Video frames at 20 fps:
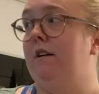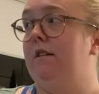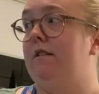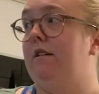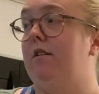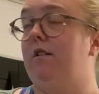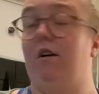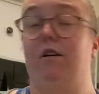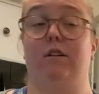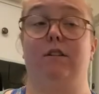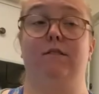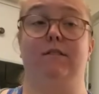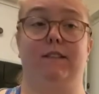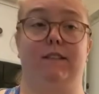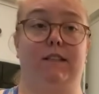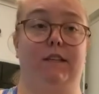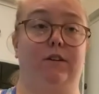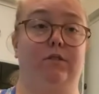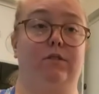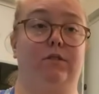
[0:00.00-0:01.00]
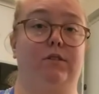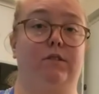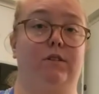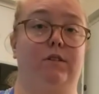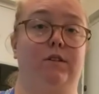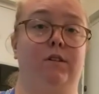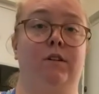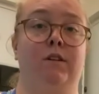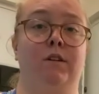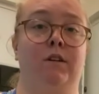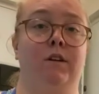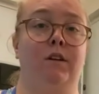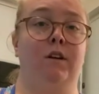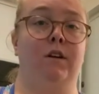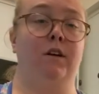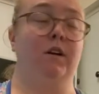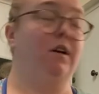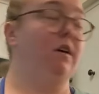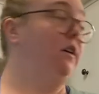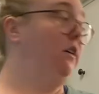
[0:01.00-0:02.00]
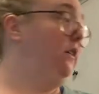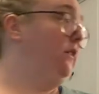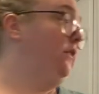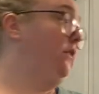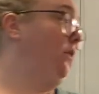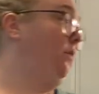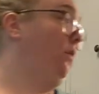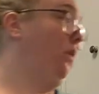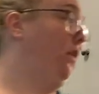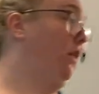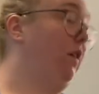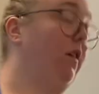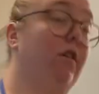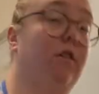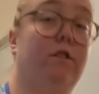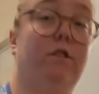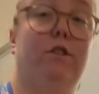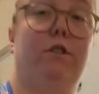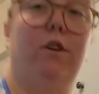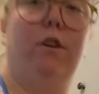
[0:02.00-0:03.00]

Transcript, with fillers: longer videos. So here, I'll show